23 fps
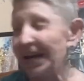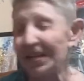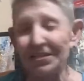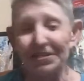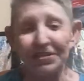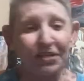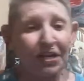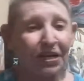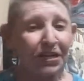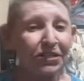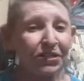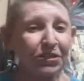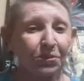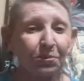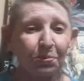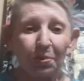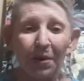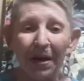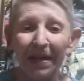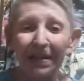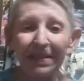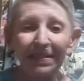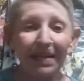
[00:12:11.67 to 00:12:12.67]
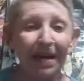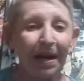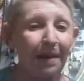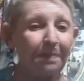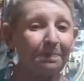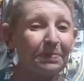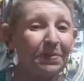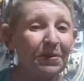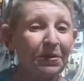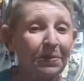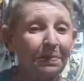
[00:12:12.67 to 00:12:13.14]
just went
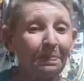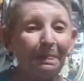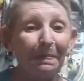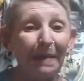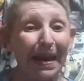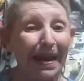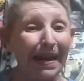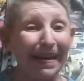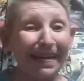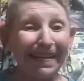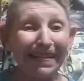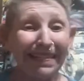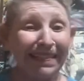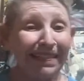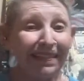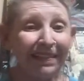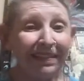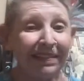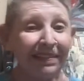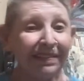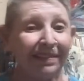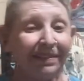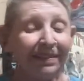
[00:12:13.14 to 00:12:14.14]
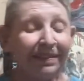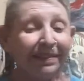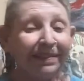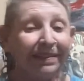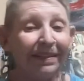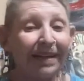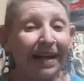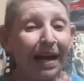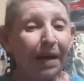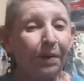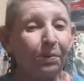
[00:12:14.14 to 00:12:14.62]
up to Maine.
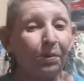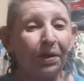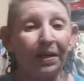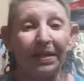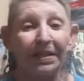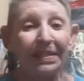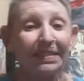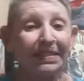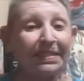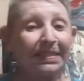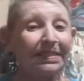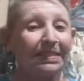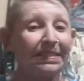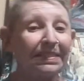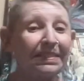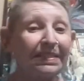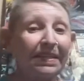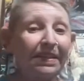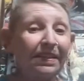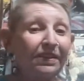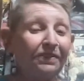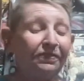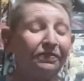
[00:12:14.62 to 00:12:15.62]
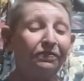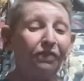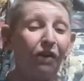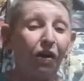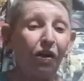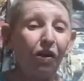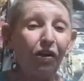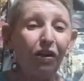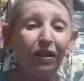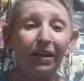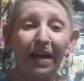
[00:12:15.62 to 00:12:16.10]
I wanted to see the
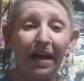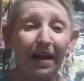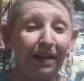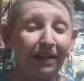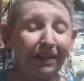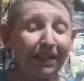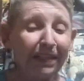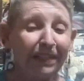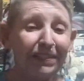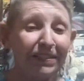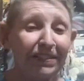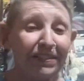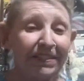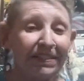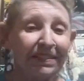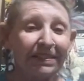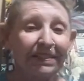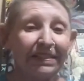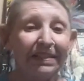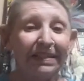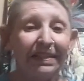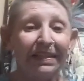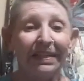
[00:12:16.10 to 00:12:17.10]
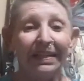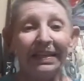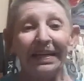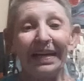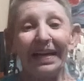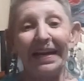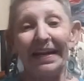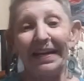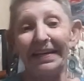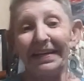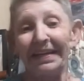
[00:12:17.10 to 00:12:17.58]
fall colors,
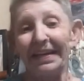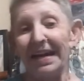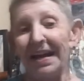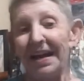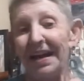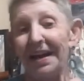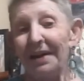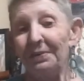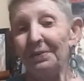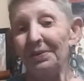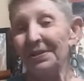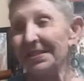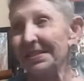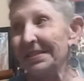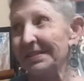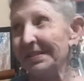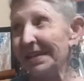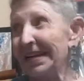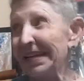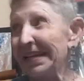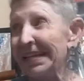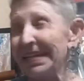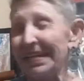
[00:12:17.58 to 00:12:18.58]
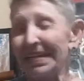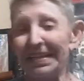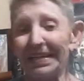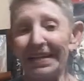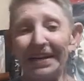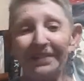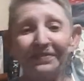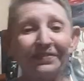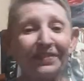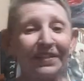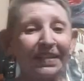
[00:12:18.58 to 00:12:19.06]
and I was lucky
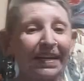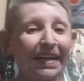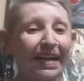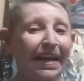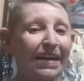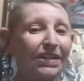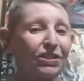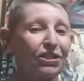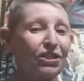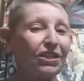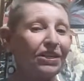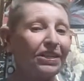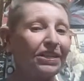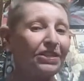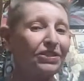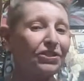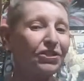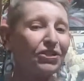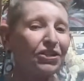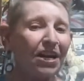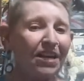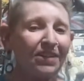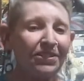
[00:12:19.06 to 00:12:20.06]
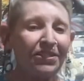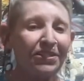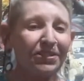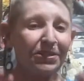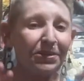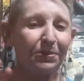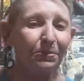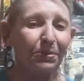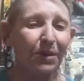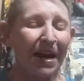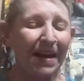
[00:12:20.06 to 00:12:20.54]
enough to catch it at
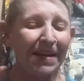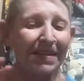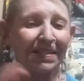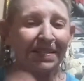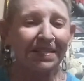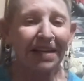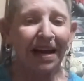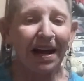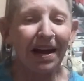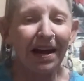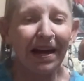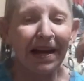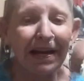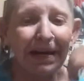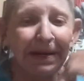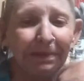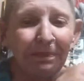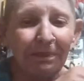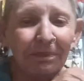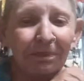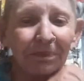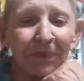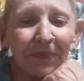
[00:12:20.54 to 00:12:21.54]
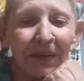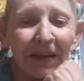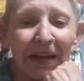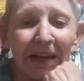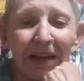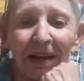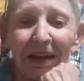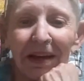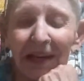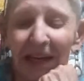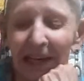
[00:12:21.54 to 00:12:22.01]
just the right time.
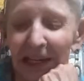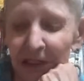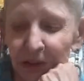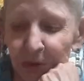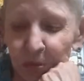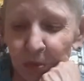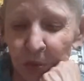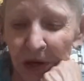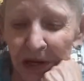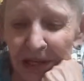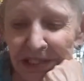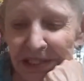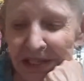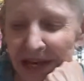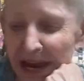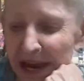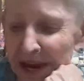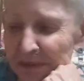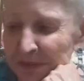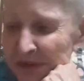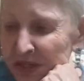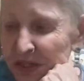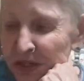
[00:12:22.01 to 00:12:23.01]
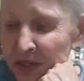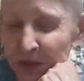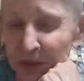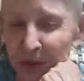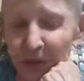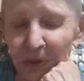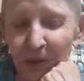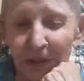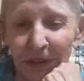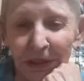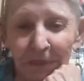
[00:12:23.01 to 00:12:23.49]
It was
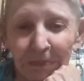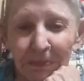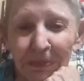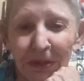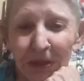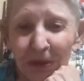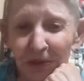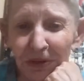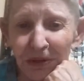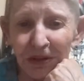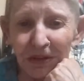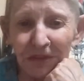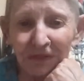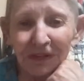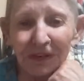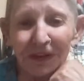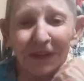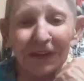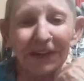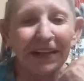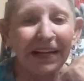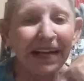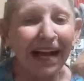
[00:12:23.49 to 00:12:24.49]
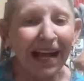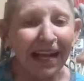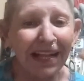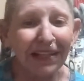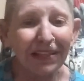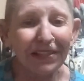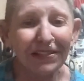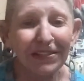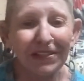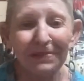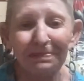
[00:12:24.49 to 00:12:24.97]
absolutely beautiful, the
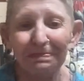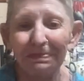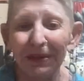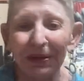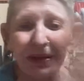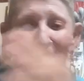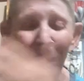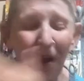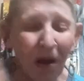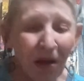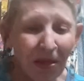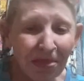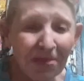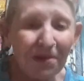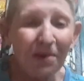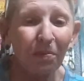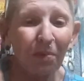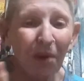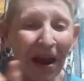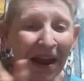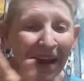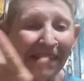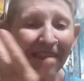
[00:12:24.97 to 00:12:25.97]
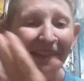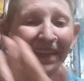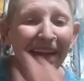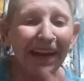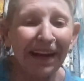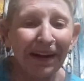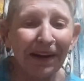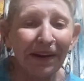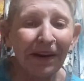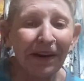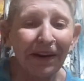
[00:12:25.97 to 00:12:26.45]
colors, but on the way
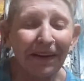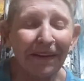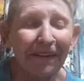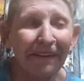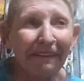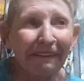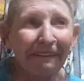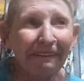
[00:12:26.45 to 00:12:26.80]
there,